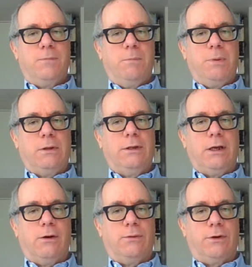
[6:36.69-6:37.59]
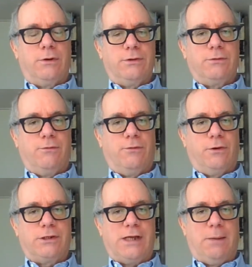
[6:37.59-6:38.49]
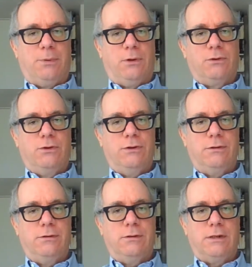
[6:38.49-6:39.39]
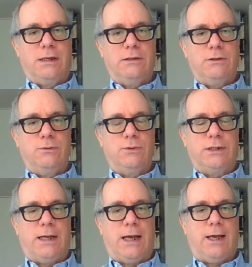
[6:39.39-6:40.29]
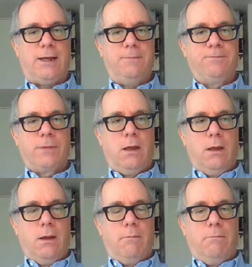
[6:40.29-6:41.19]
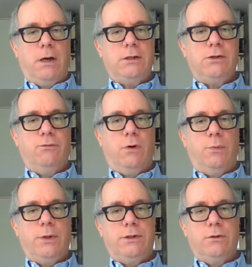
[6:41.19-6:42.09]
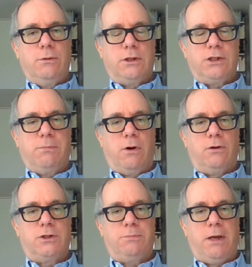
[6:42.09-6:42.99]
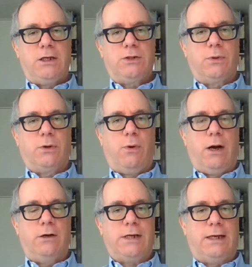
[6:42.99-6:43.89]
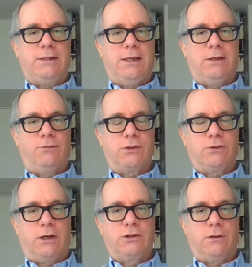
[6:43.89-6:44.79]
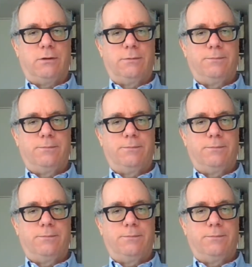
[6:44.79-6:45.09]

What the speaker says: building owners, for example, can do today. Much of what we do in the smarter space requires IT infrastructure.